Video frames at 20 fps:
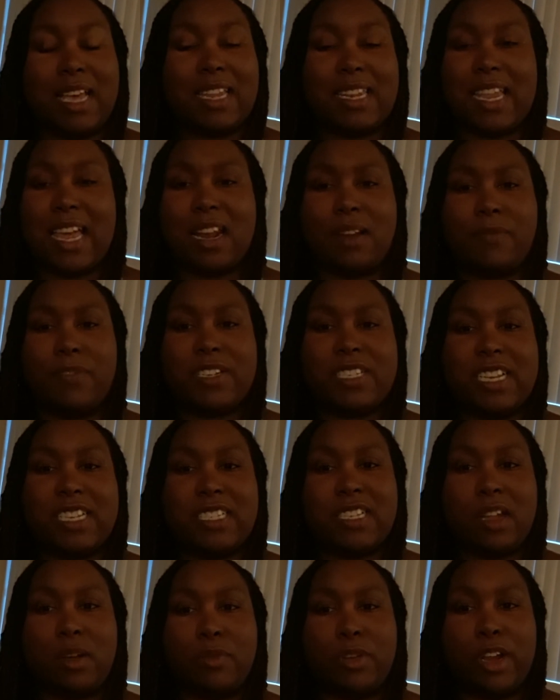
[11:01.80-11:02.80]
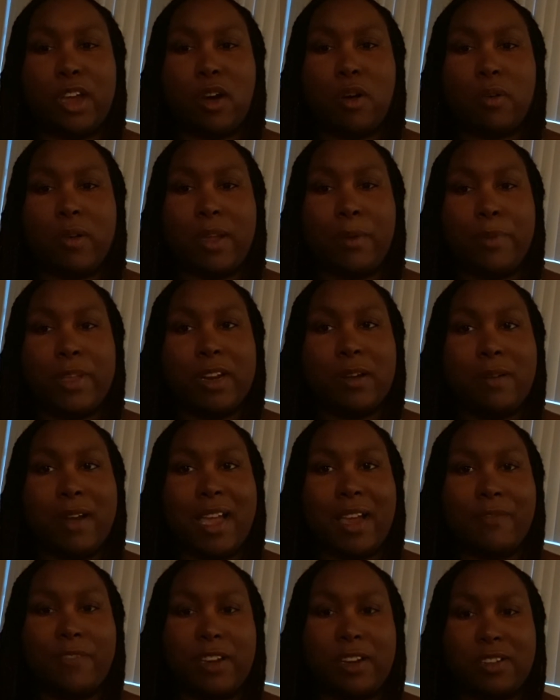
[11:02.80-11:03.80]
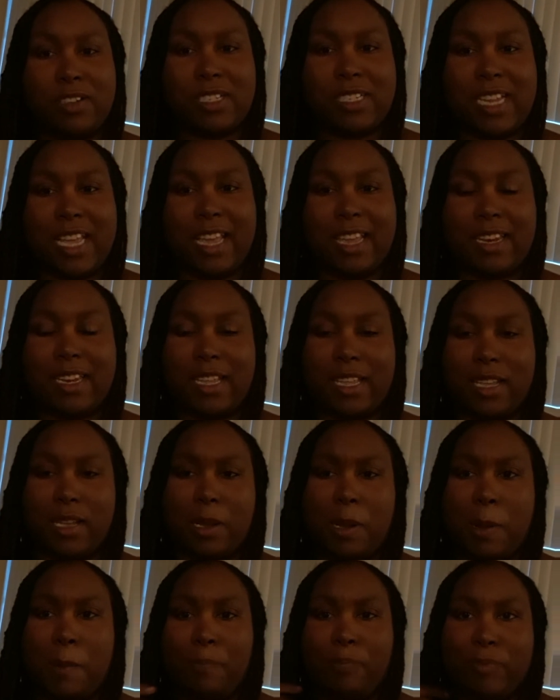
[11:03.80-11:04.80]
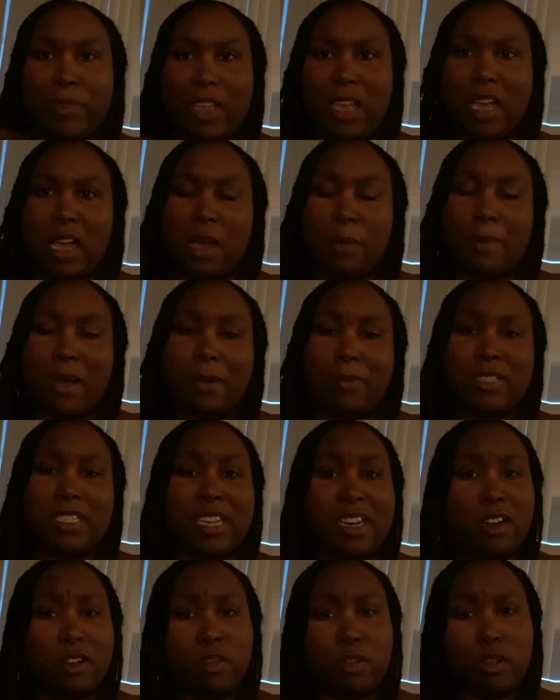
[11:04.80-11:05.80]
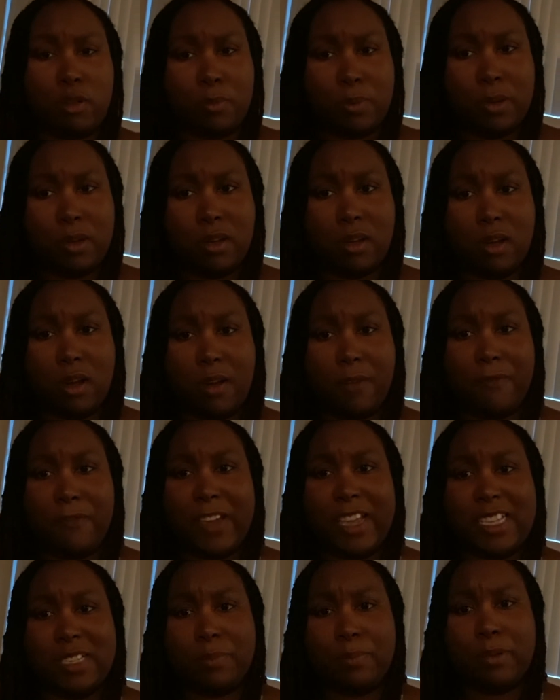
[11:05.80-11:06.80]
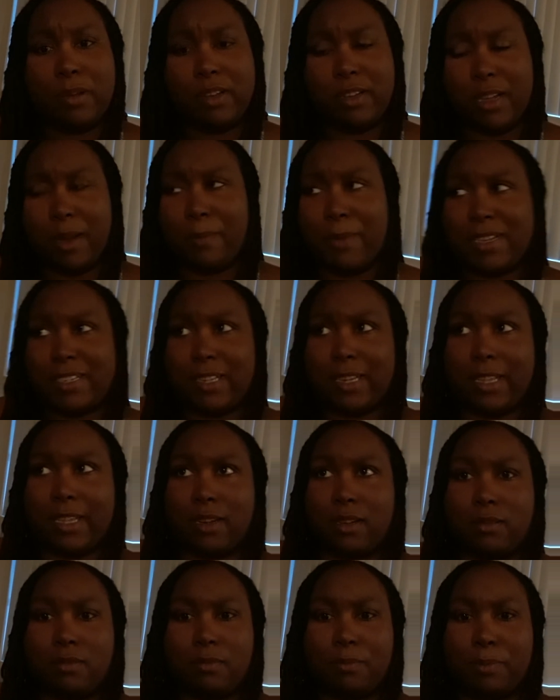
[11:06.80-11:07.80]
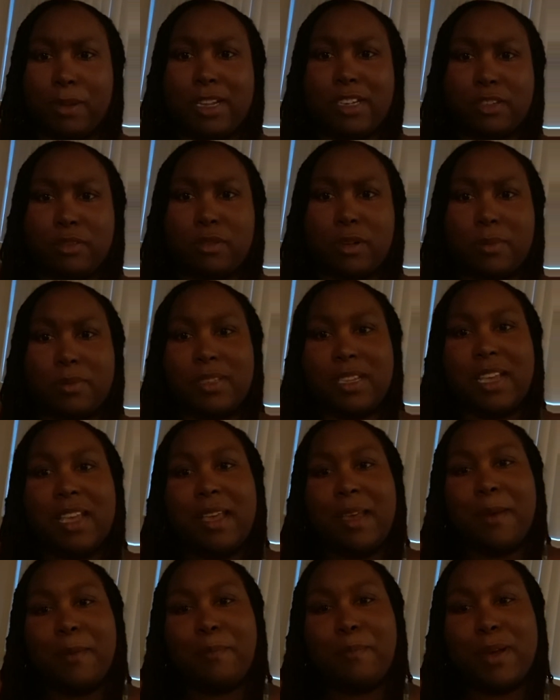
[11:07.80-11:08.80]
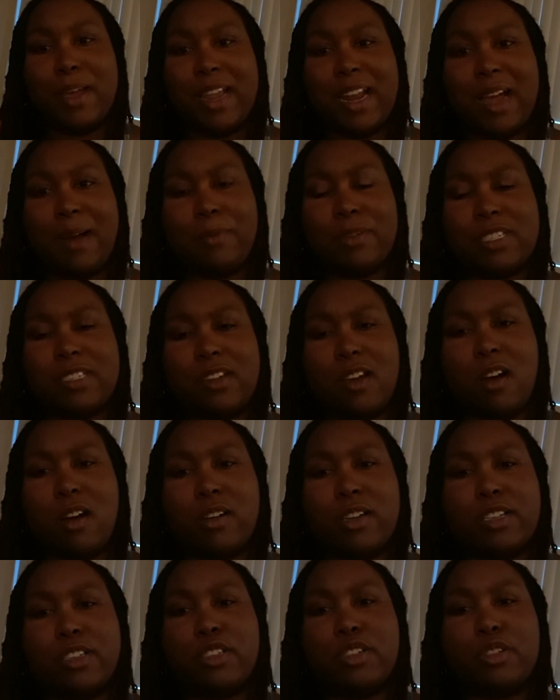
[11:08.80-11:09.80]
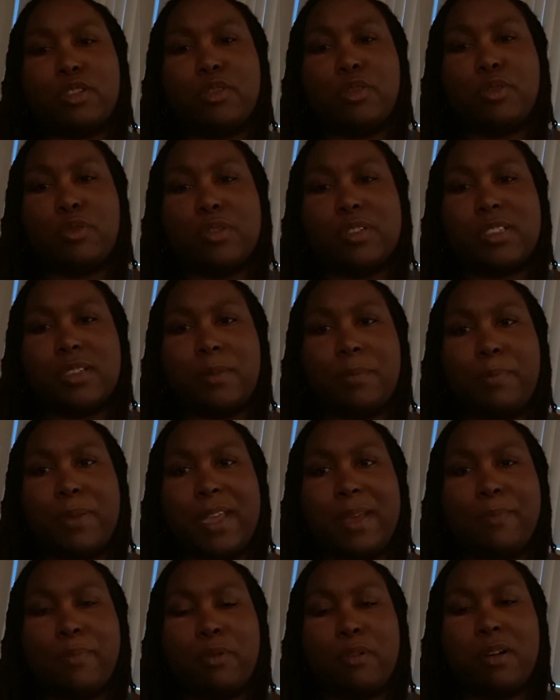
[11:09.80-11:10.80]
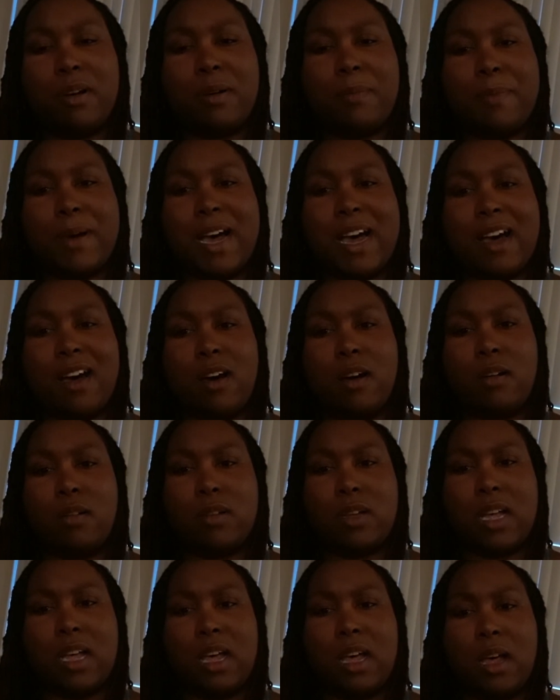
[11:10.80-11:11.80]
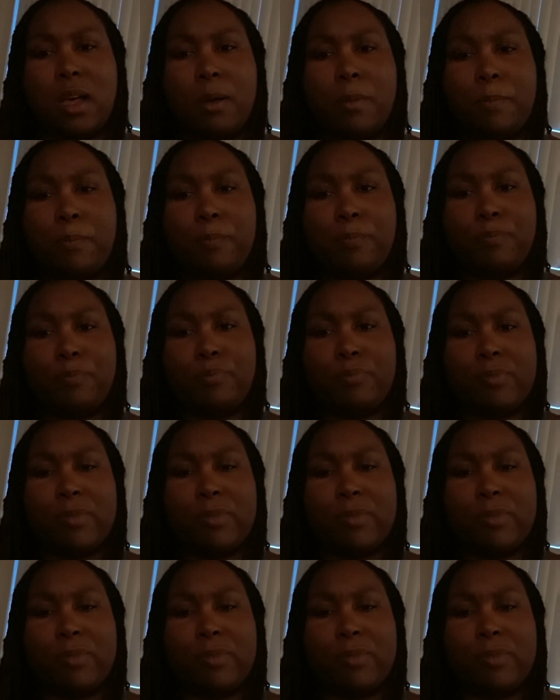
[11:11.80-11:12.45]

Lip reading: a lot of us just don't know and we don't have understanding. I was in a group on Facebook. I'm actually in a bunch of groups, but I was talking to some people about